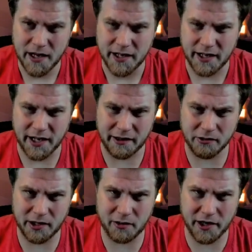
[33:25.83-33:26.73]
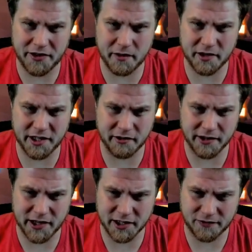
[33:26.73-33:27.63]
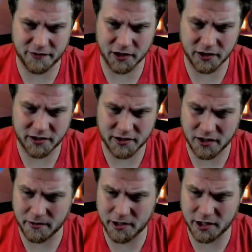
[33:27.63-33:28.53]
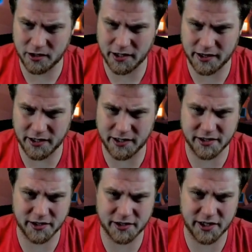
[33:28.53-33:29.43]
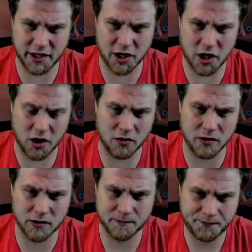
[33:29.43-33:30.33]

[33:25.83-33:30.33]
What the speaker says: Yeah, I really want them to deal with this first. So I'm going to go like this and say go.